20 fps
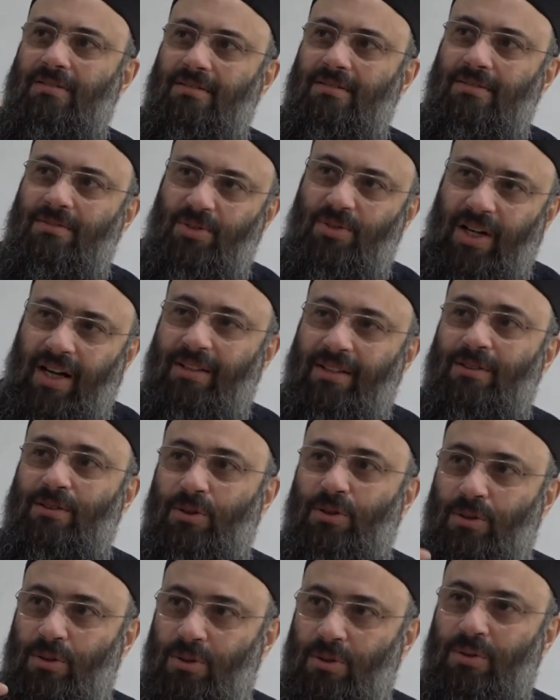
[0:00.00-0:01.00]
trying
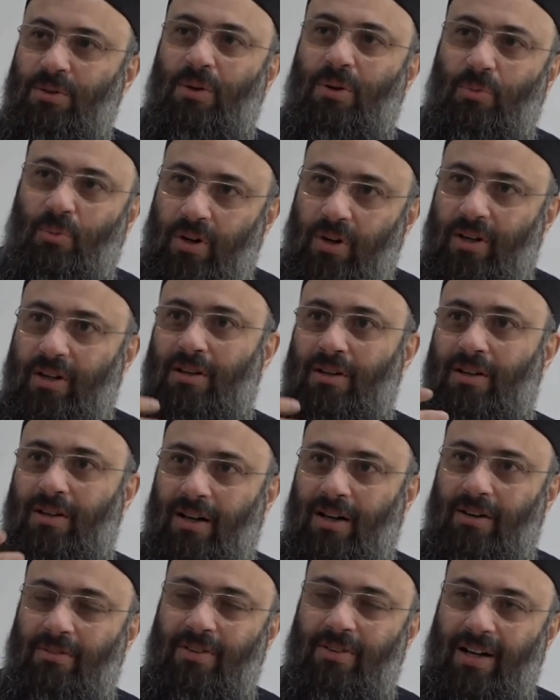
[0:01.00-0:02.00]
to do the work
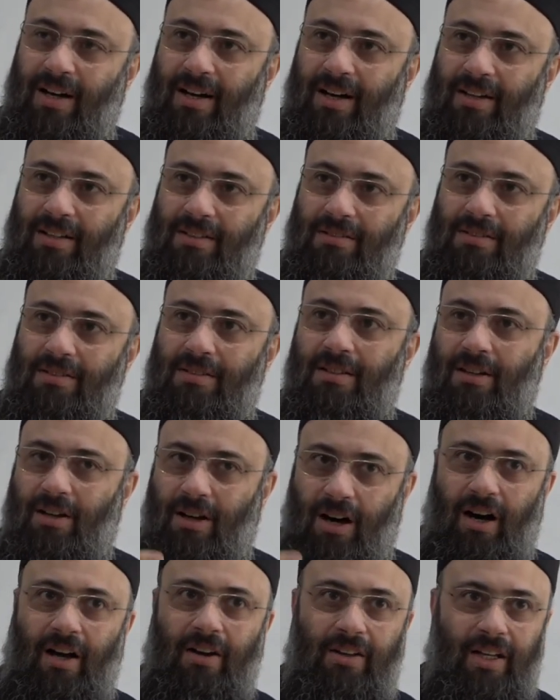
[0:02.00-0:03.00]
of God
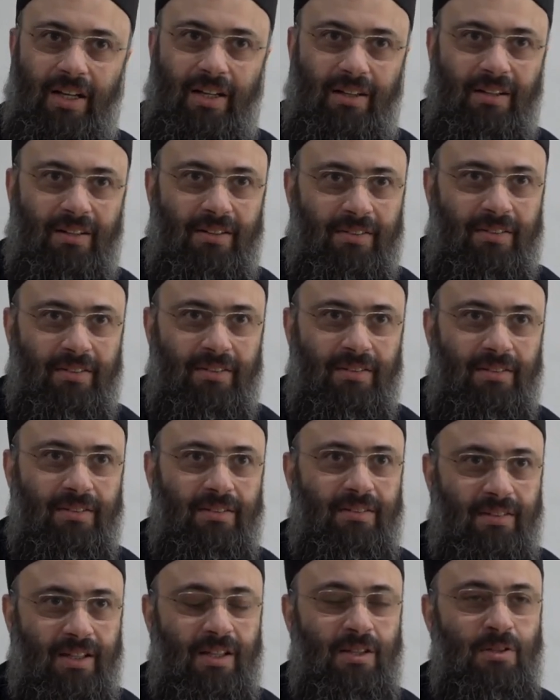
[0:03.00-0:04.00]
on earth.
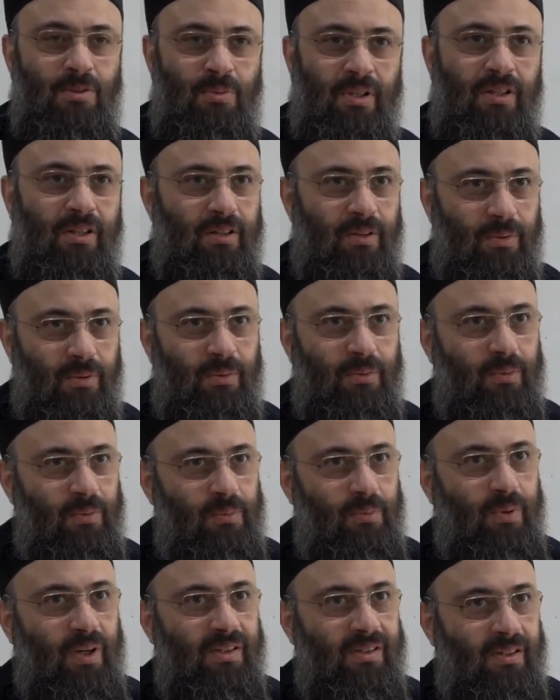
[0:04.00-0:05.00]
That's what
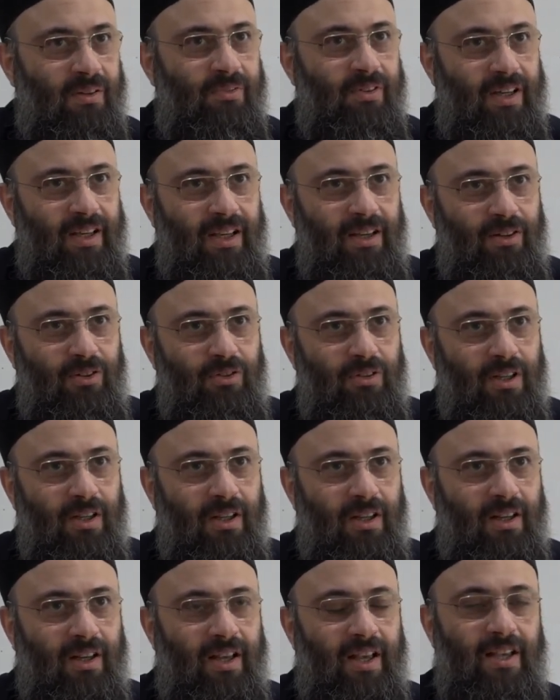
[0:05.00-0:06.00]
the faqir,
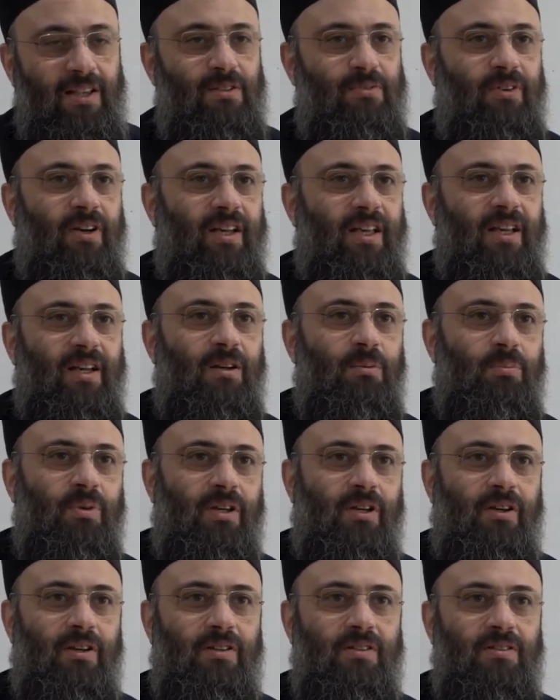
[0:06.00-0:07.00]
he's faqir
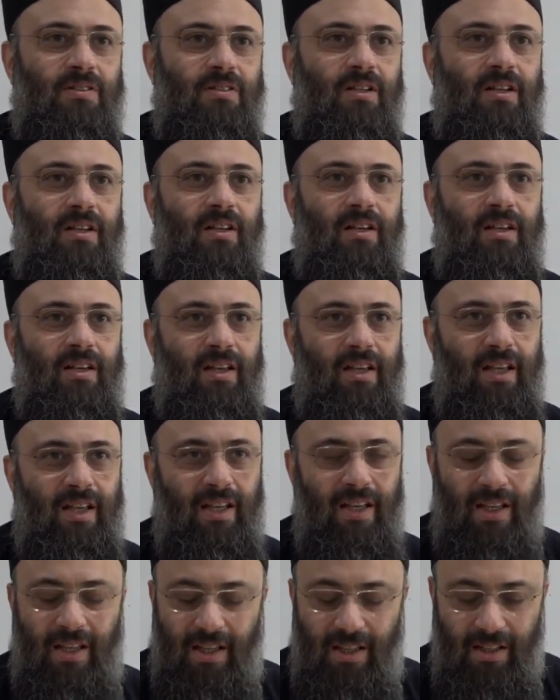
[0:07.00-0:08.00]
because
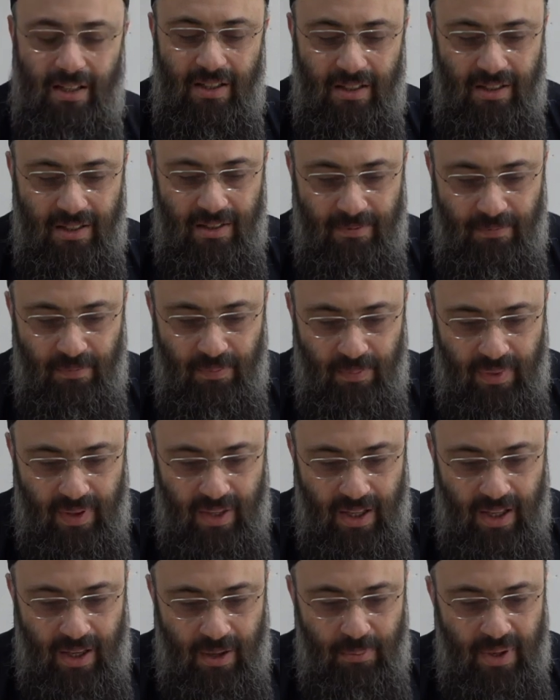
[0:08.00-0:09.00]
he
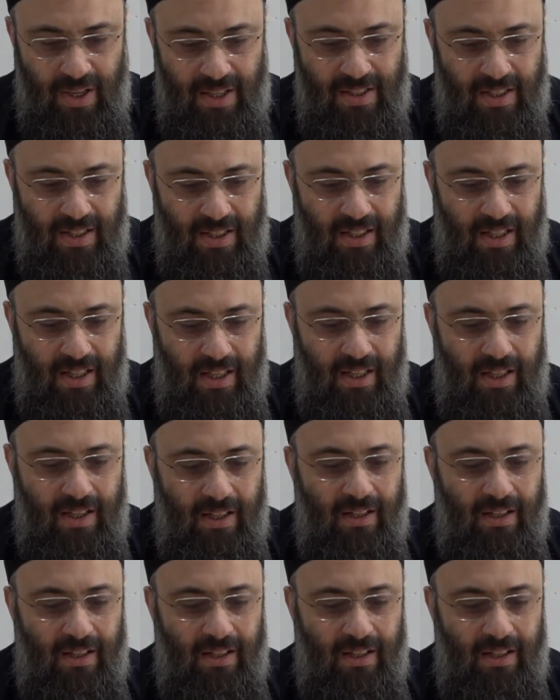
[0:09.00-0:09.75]
basically